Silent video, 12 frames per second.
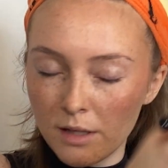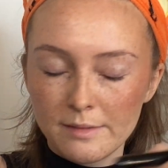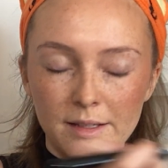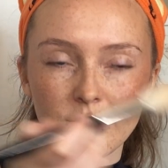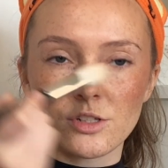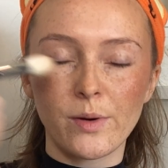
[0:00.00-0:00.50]

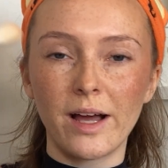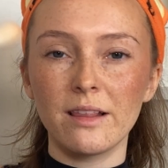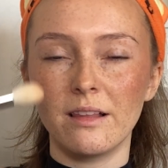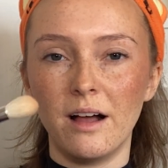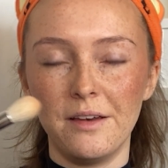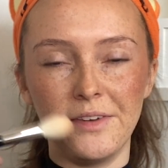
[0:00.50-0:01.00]
This is quite
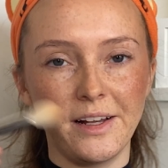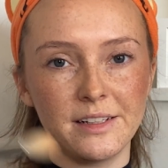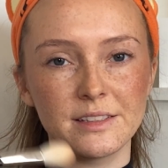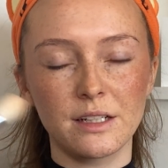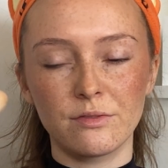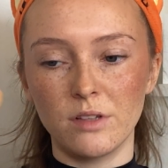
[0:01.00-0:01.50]
a nice
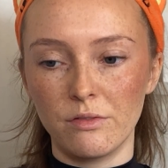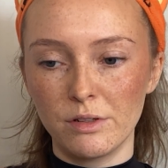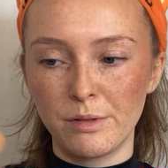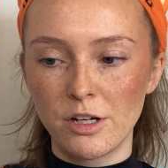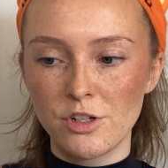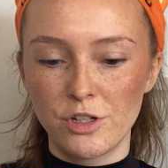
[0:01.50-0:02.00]
like fluffy
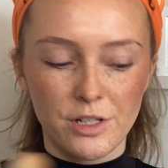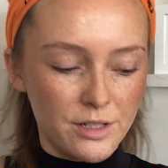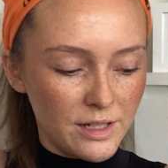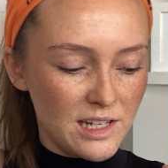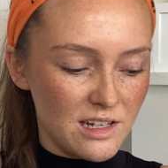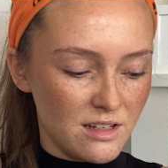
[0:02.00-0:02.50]
brush, so you
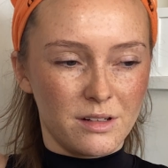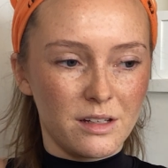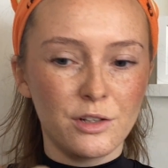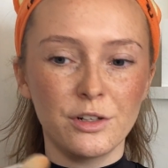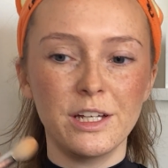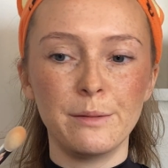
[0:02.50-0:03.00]
can you
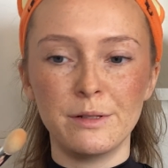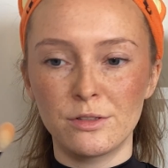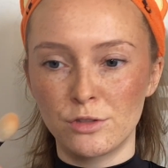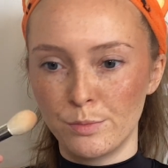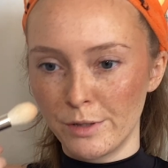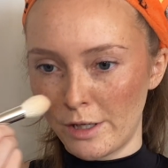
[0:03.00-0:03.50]
don't need to be
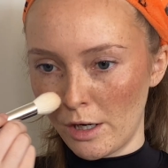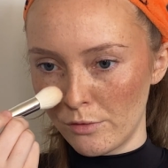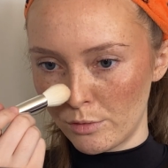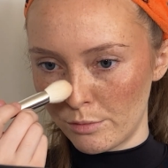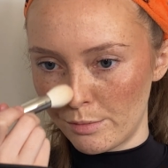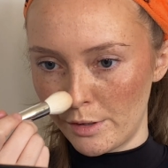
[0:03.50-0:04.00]
super
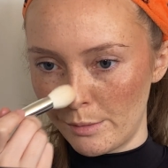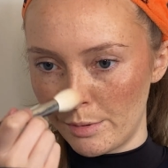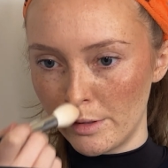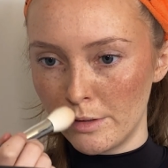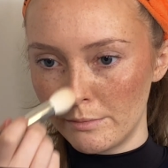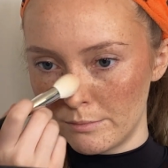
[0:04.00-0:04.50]
careful with where you
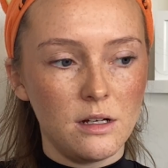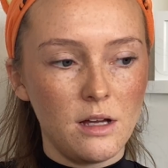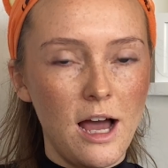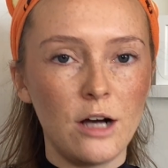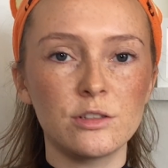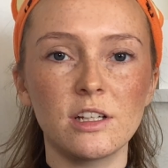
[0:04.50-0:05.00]
put it.
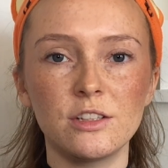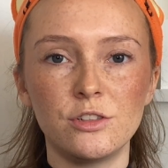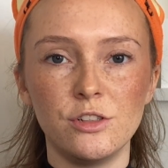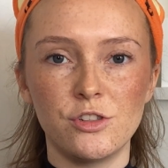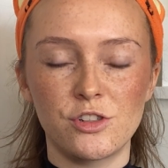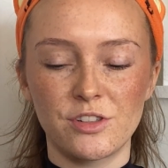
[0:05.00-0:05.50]
I also like to
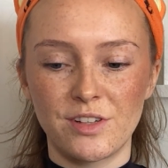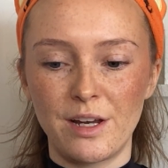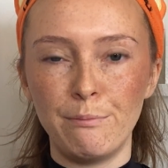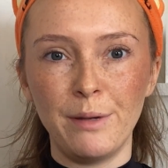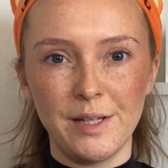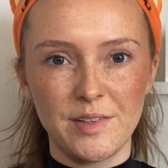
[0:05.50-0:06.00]
use just kind
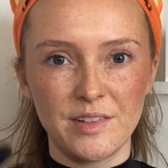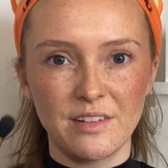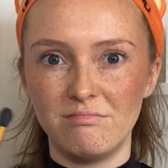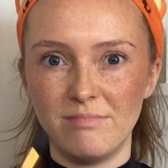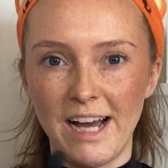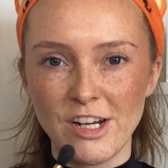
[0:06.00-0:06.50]
of
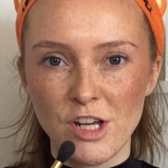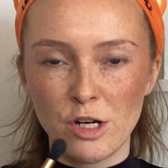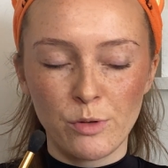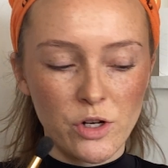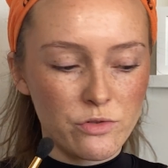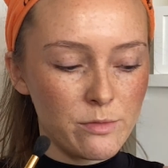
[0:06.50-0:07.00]
basic eyeshadow
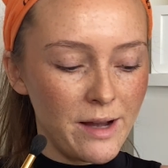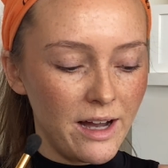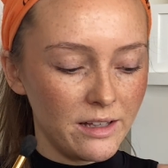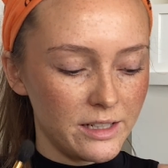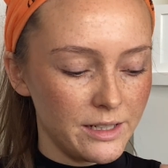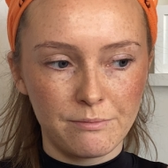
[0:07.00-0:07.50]
brush for my
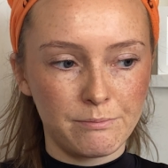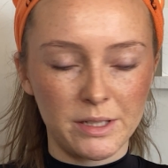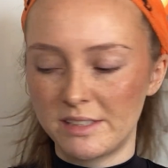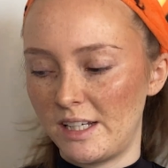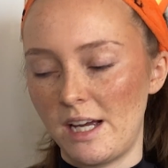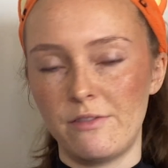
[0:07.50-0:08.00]
highlight, but
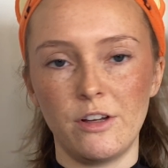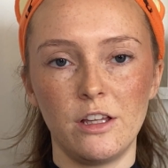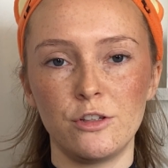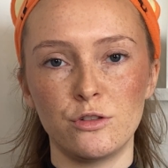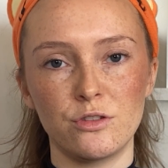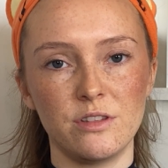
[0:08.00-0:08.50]
today I felt
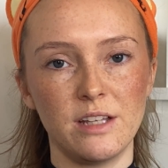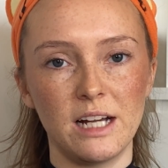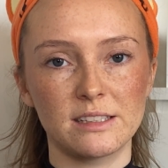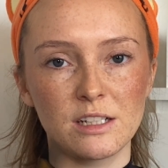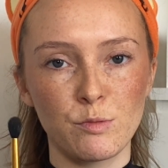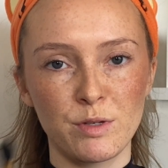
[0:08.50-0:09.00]
like using
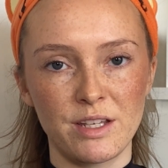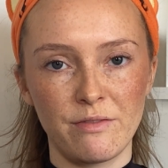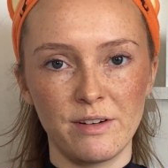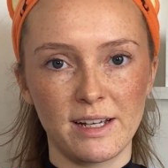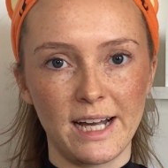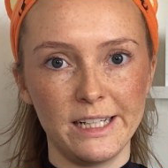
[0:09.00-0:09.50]
that
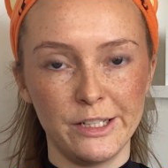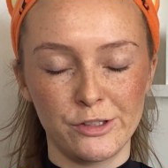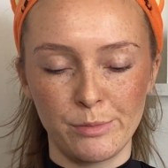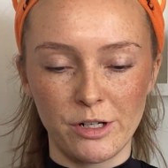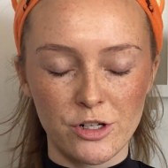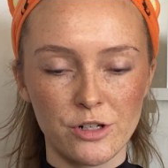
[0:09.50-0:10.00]
specific highlighter
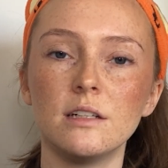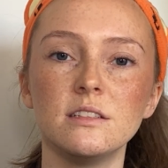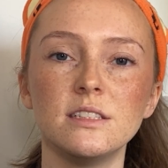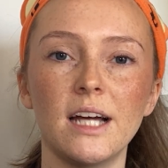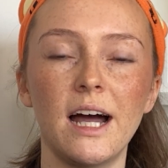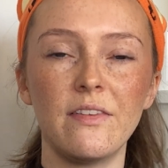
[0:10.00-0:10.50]
brush.
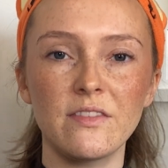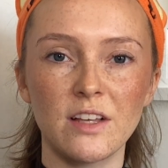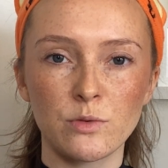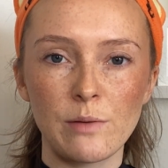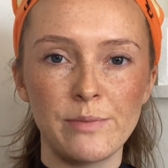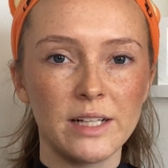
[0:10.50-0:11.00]
Yeah, I think that's
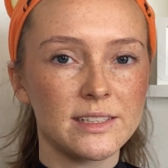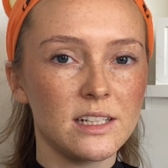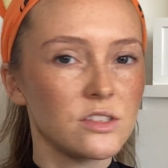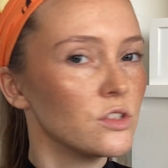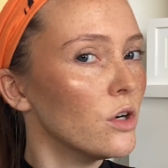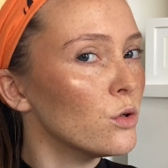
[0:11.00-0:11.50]
quite pretty.
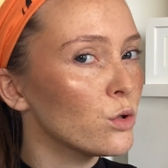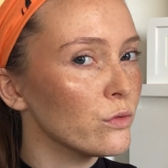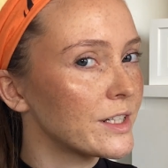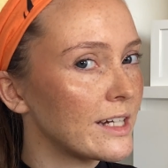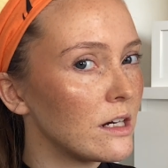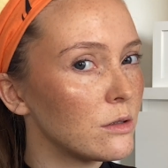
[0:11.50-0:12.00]
It's not
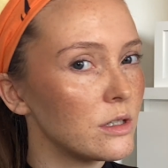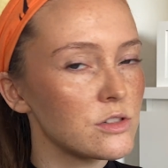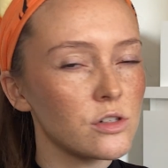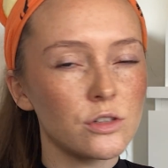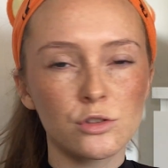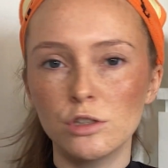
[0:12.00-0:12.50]
overkill, it's
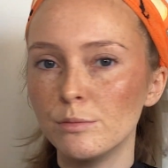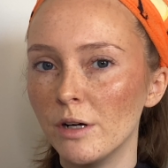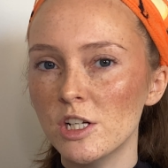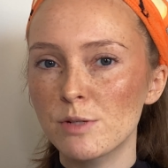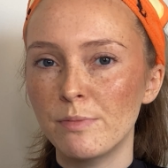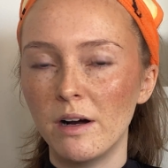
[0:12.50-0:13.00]
not too
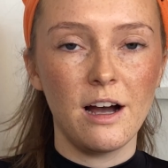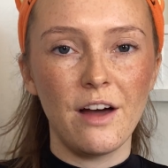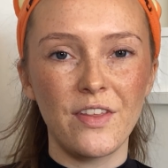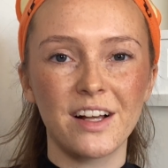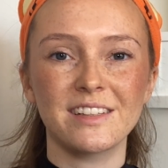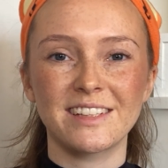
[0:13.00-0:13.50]
much, but I
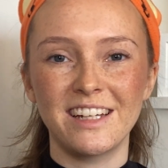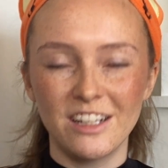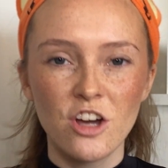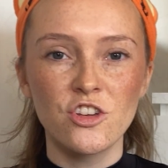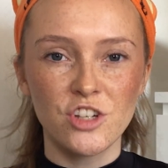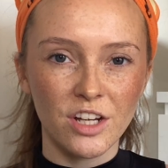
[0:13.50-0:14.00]
think it's kind of
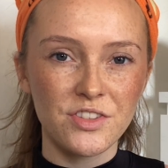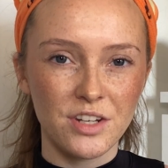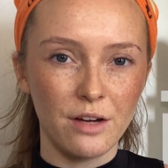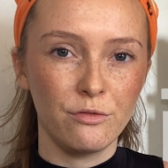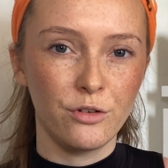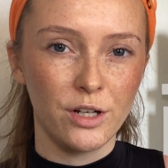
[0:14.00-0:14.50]
just
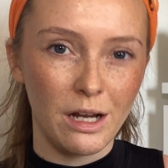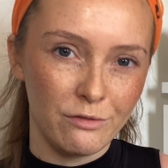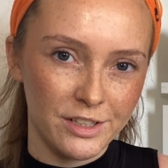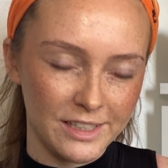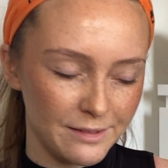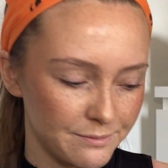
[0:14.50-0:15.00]
enough for every
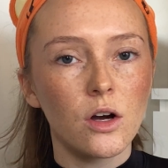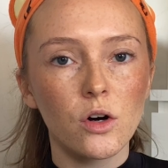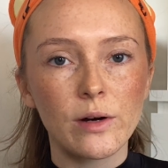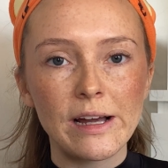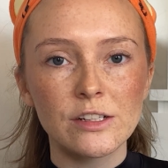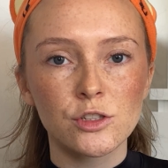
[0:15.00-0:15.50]
day.
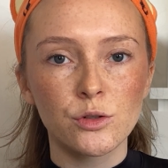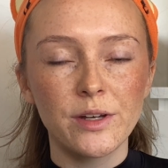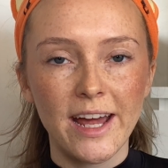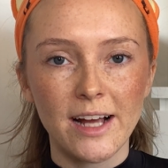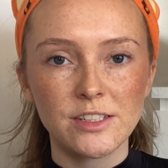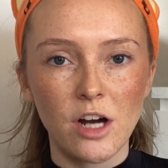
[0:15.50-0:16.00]
Okay, so
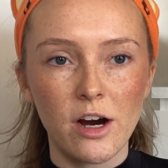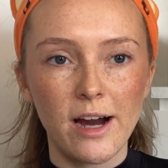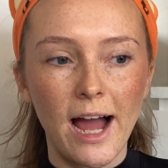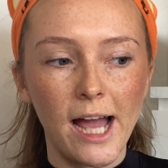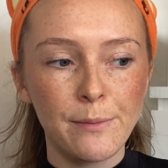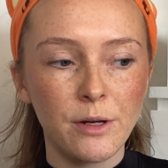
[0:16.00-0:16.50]
next are
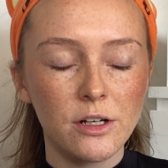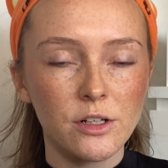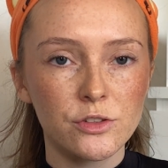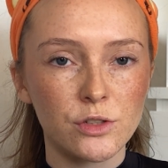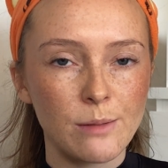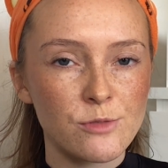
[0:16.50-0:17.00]

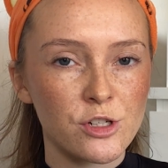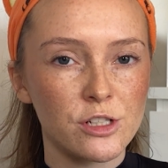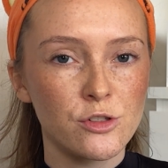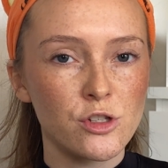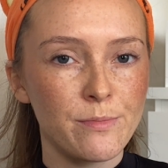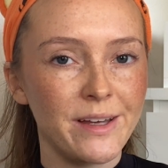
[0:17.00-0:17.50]
eyebrows, so I'm just going
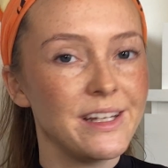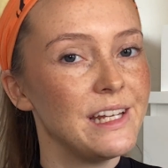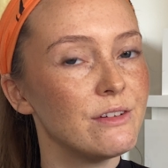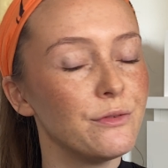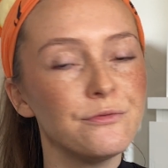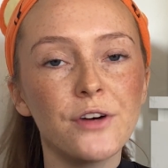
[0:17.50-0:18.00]
to zoom in
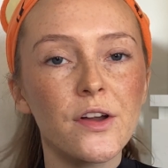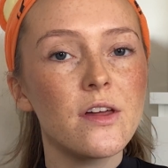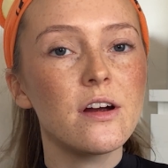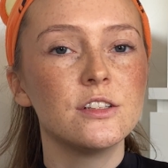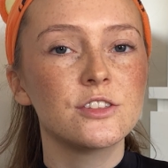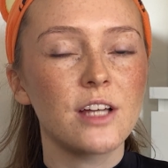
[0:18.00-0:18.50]
even
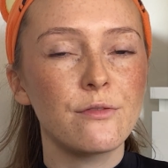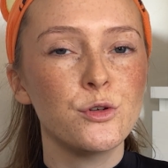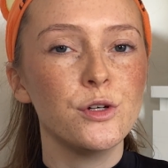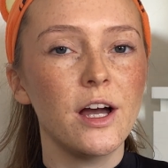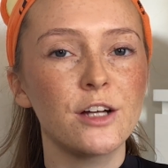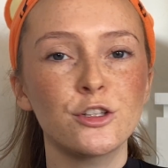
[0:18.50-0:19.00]
further to give you
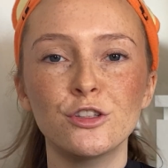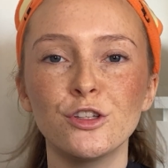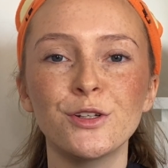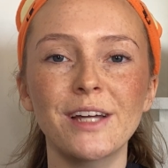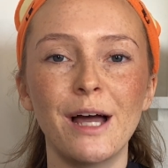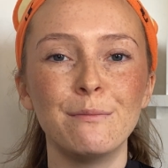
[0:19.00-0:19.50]
a good
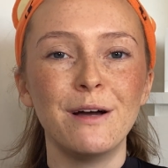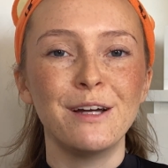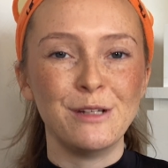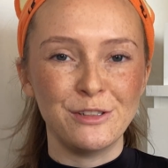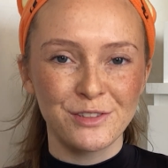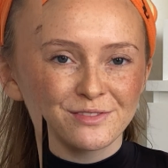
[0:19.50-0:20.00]
look at my
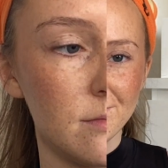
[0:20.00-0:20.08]
eyebrows.